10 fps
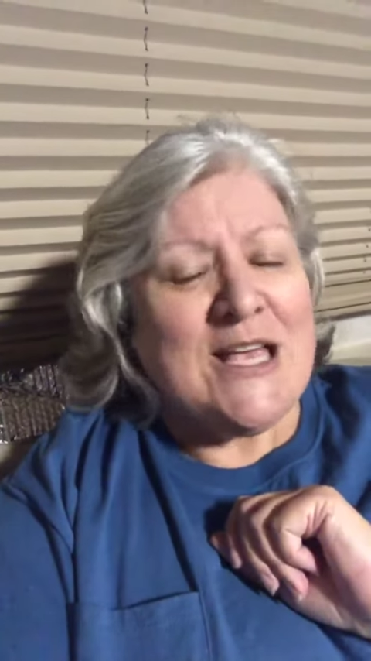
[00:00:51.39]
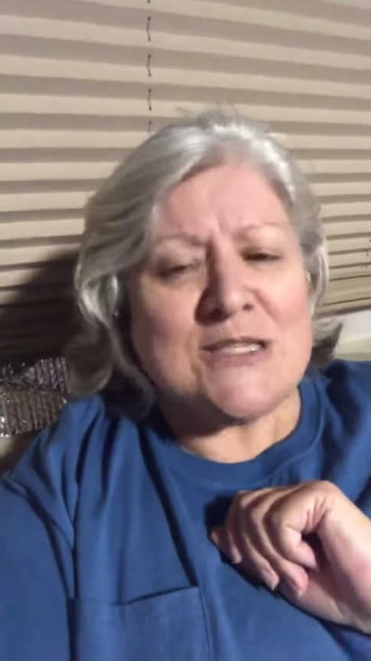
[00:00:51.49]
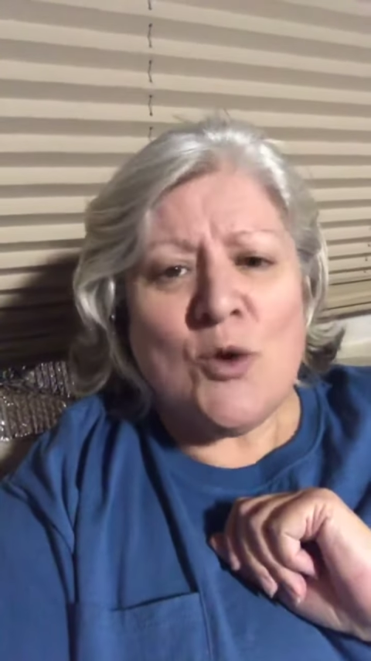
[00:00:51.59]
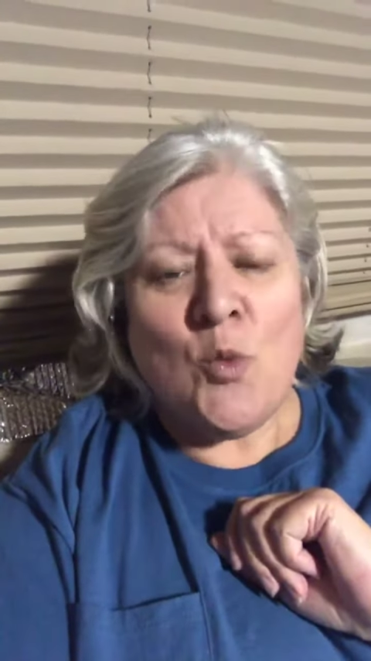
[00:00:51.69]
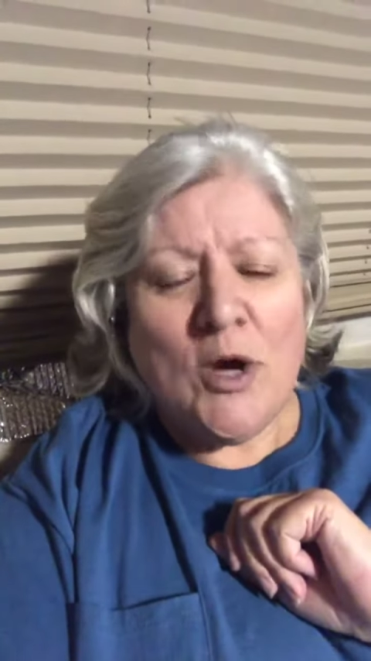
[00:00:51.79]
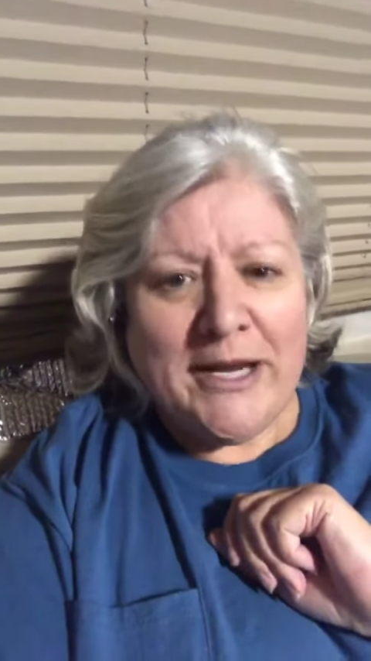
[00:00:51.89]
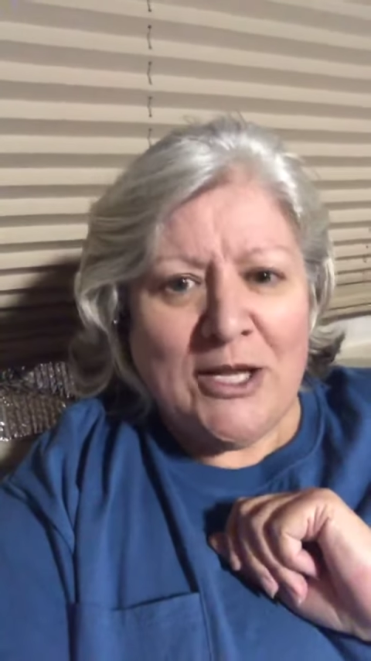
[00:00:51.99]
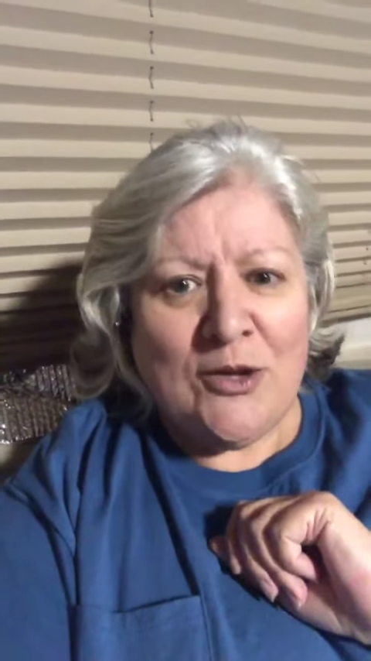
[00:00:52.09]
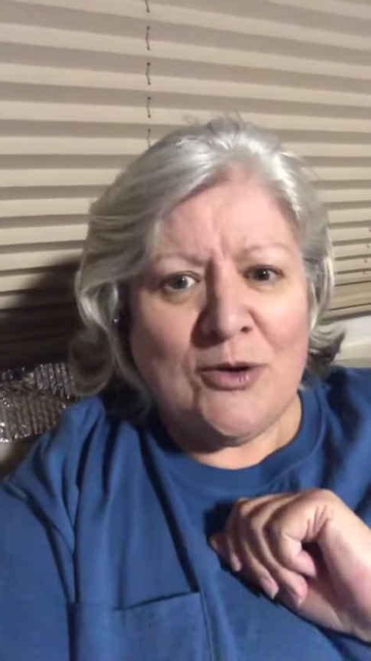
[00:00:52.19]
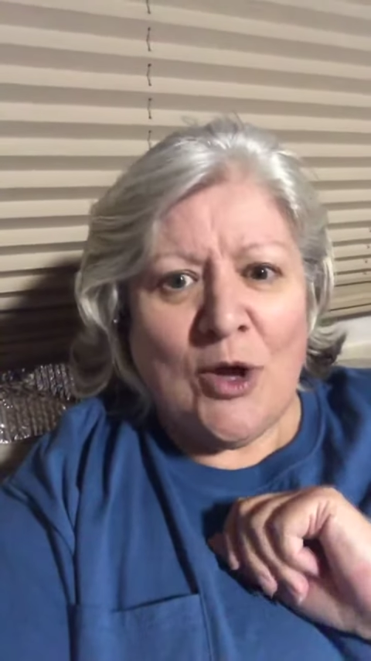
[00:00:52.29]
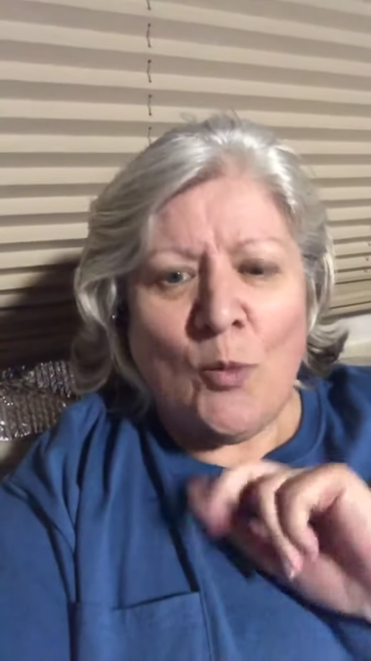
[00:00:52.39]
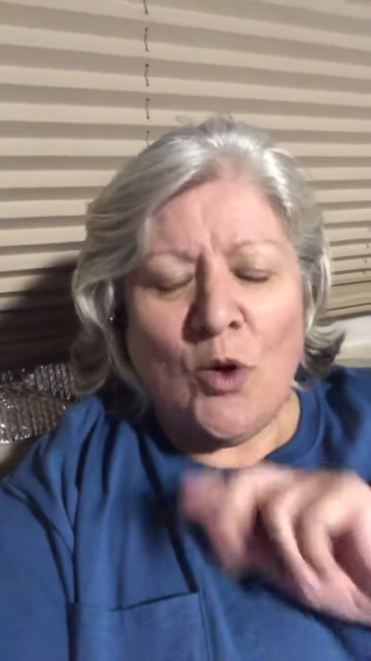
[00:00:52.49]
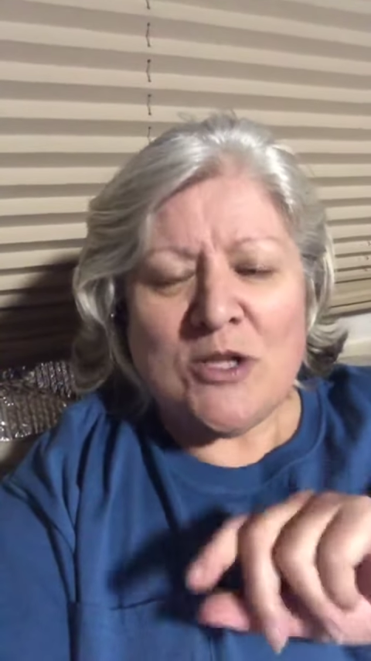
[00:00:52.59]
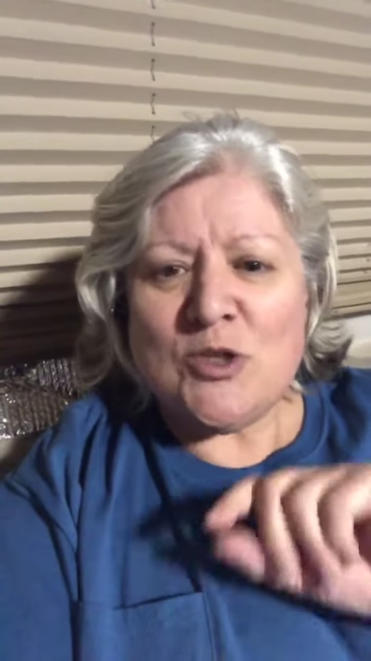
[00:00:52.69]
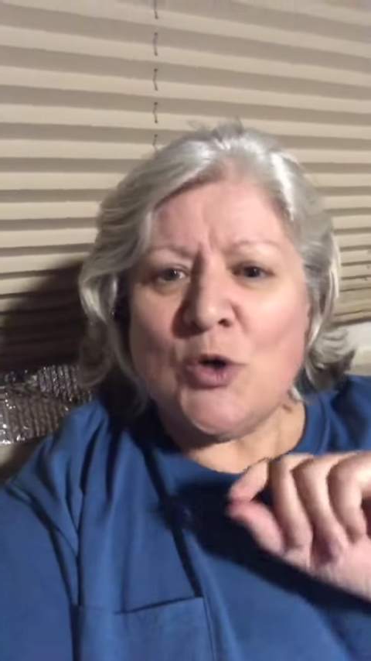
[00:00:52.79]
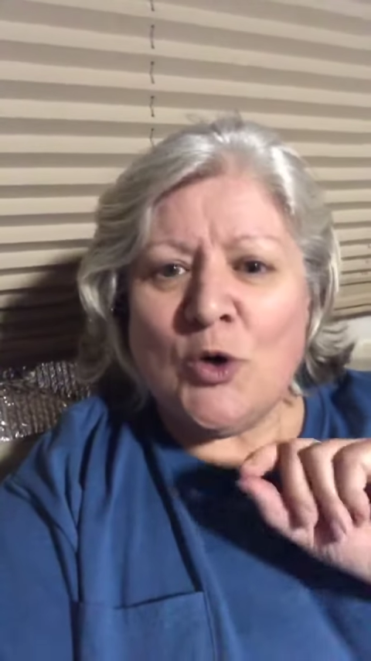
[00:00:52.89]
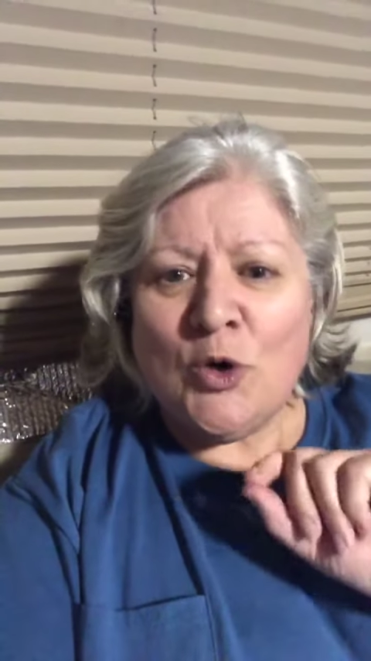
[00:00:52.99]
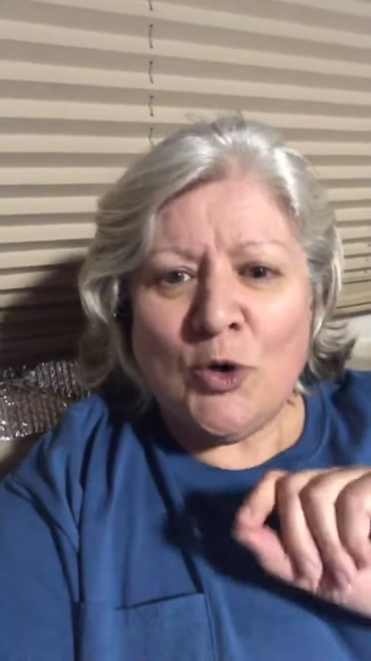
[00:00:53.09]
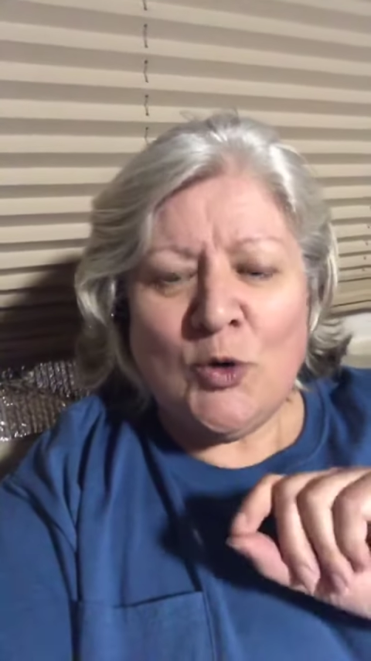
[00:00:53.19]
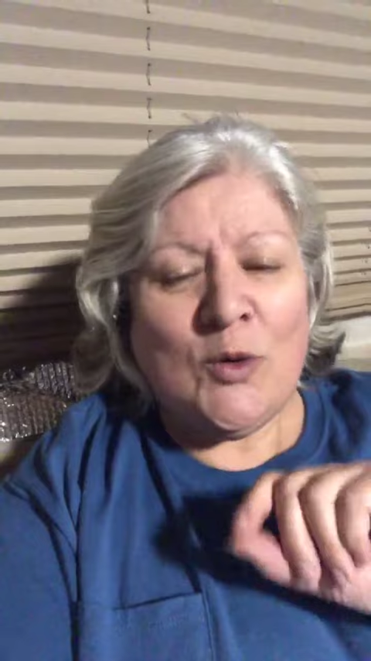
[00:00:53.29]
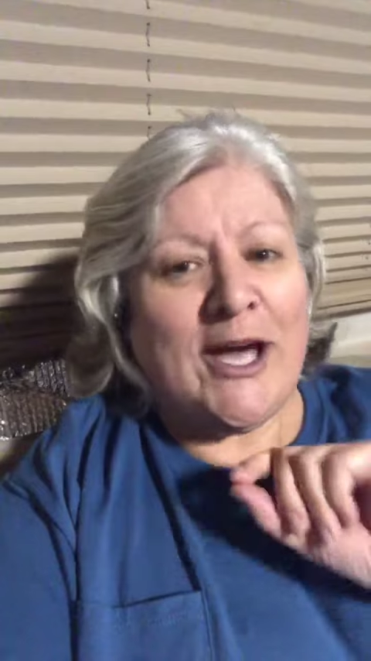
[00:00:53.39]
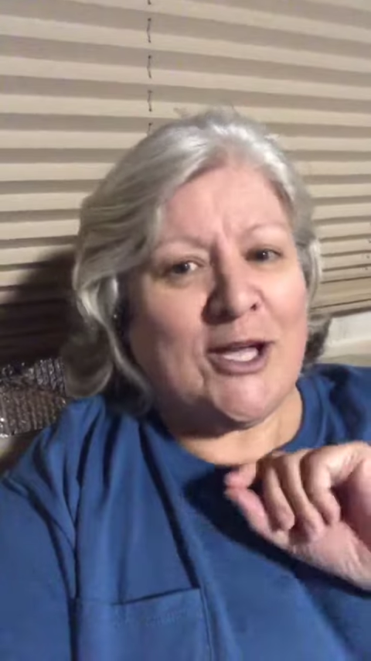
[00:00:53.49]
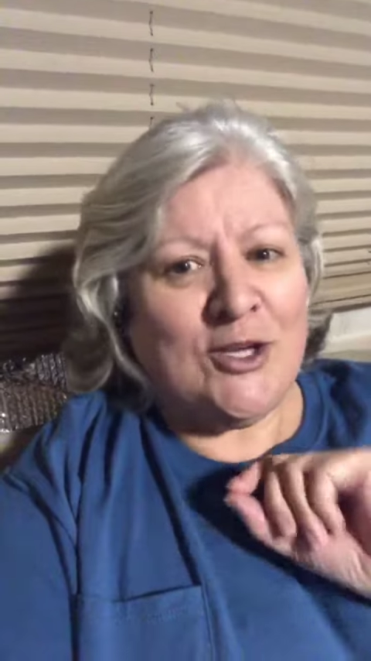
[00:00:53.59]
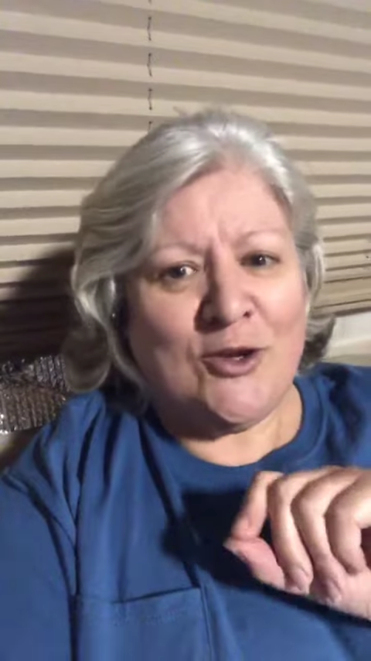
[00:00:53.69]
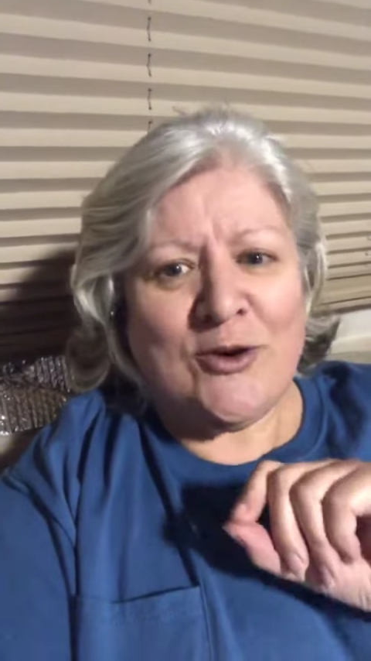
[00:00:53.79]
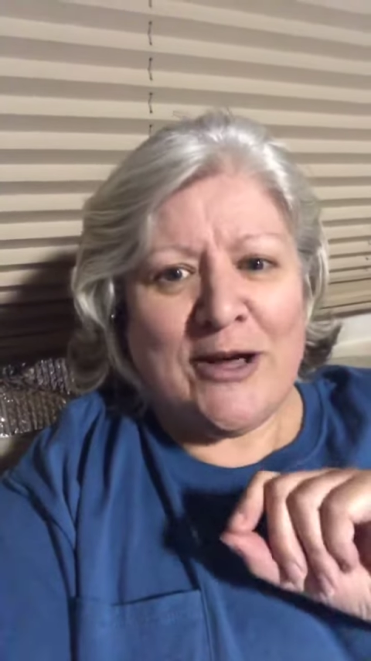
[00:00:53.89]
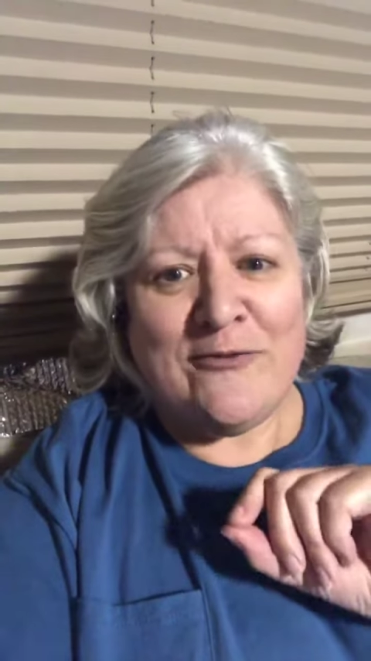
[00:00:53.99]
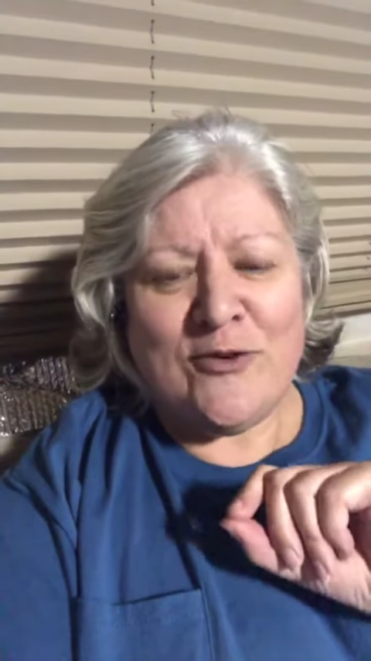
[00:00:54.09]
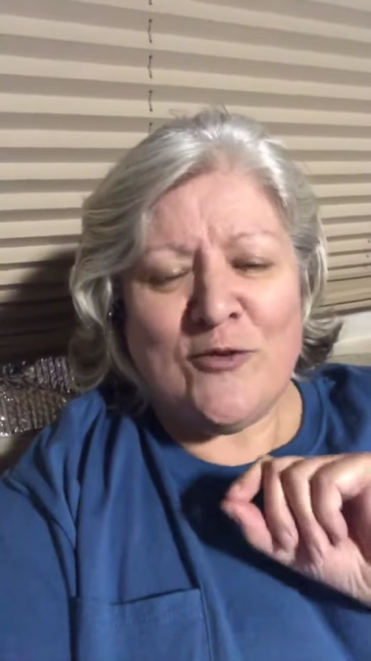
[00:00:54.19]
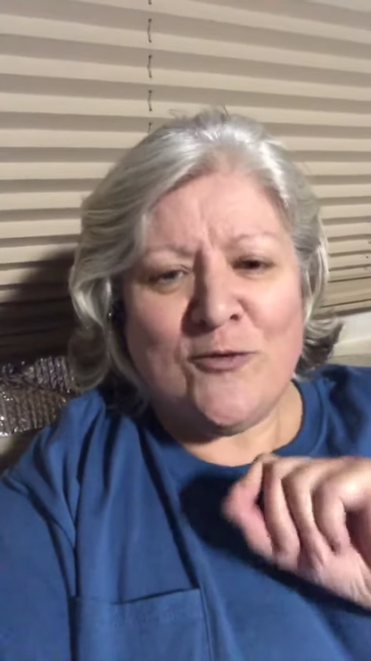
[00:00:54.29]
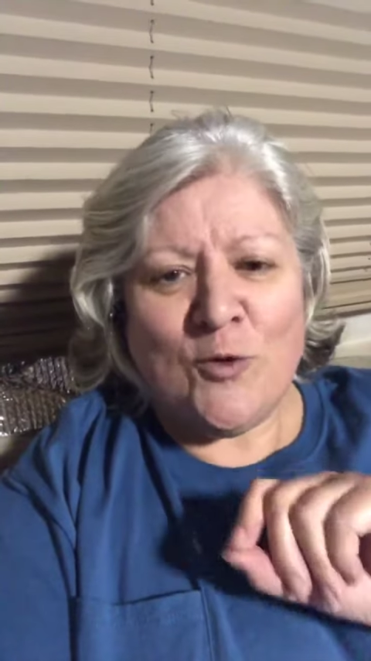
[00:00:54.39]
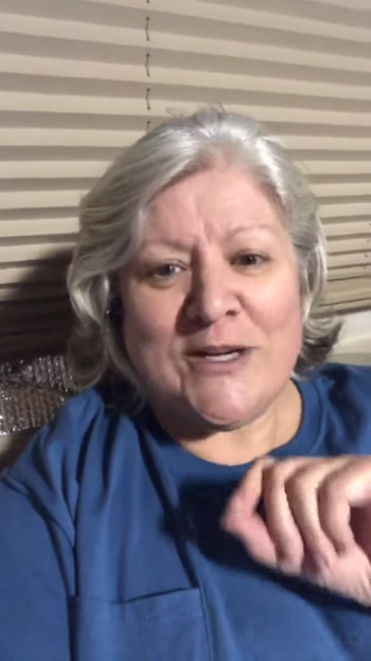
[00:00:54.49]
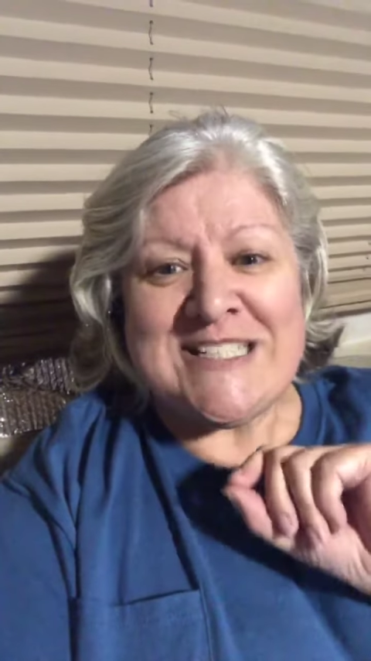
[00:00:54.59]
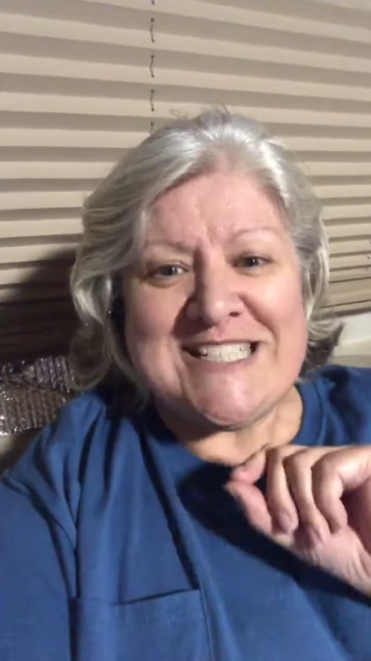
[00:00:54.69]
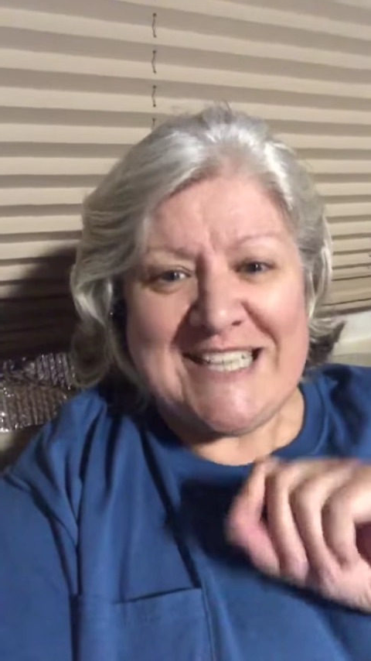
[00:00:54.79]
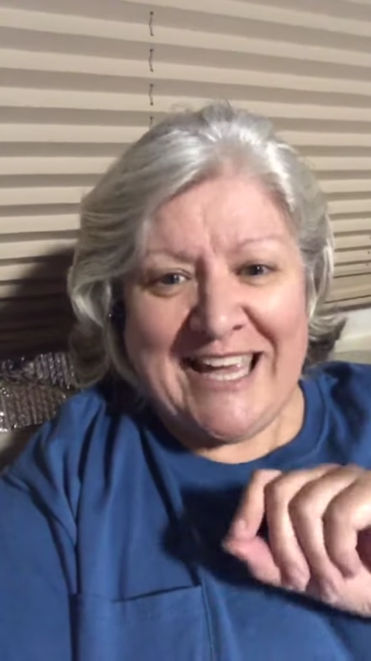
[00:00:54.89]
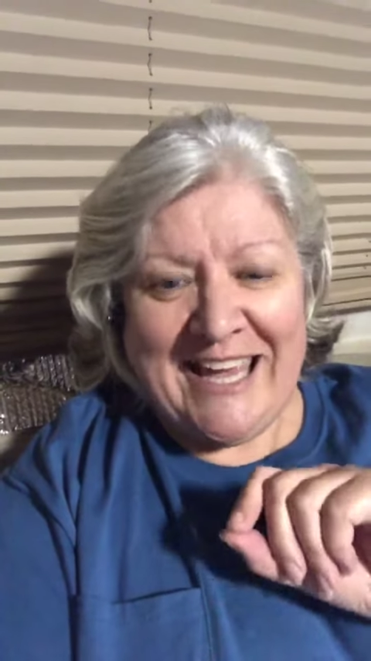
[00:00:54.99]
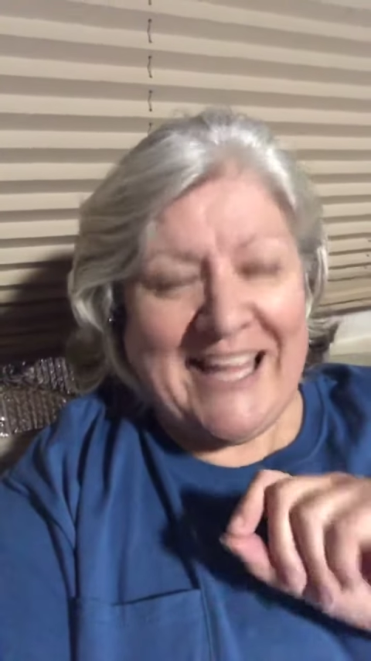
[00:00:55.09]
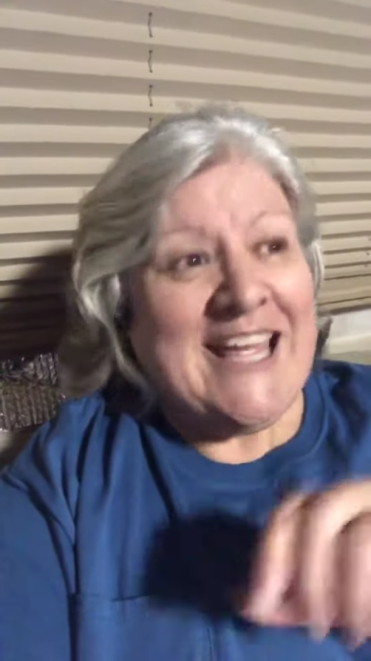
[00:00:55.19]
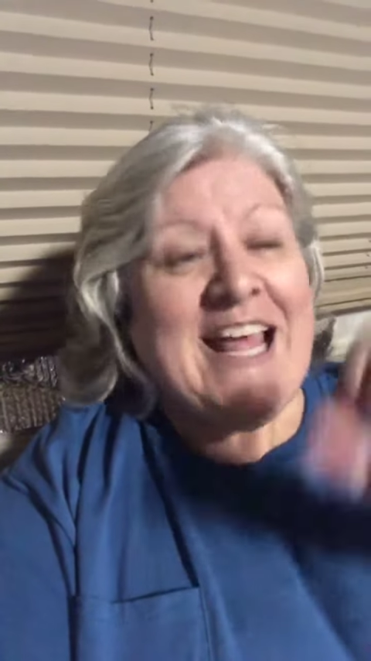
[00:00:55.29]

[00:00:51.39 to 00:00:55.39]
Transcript: So what are you what or who are you grateful for today?